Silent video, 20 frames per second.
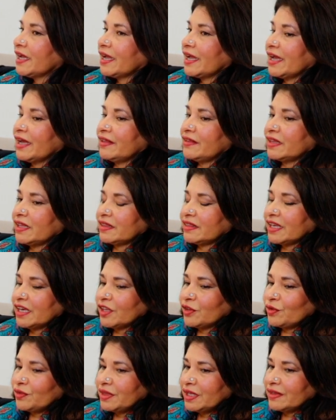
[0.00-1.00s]
And the
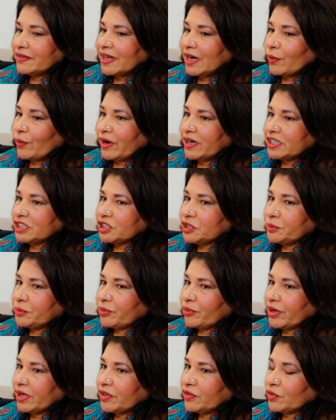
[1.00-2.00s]
other thing that I wanted to
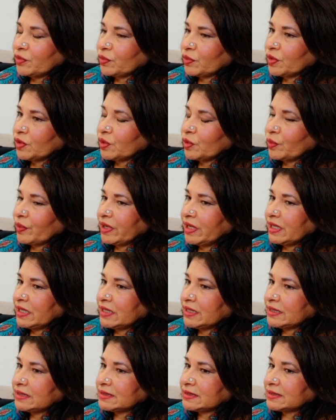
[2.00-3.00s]
bring through
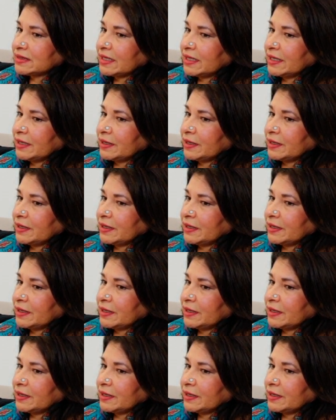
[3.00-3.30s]
is